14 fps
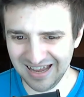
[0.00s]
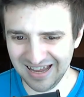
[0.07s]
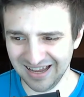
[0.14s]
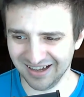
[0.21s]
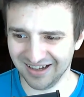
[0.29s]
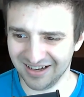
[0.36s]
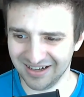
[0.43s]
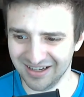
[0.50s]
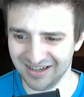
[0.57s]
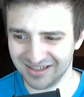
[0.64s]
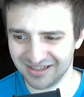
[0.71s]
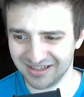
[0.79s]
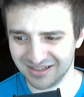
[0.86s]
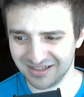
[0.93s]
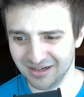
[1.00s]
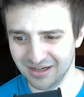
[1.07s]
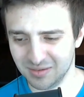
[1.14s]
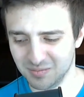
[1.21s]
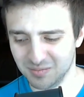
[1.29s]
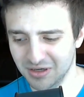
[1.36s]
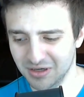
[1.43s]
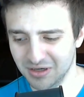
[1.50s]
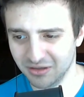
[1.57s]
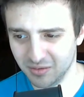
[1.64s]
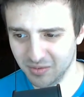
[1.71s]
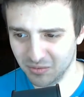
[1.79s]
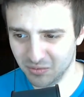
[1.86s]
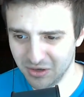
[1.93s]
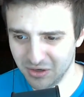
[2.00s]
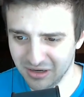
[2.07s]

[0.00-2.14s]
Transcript: It's been a little bit weird,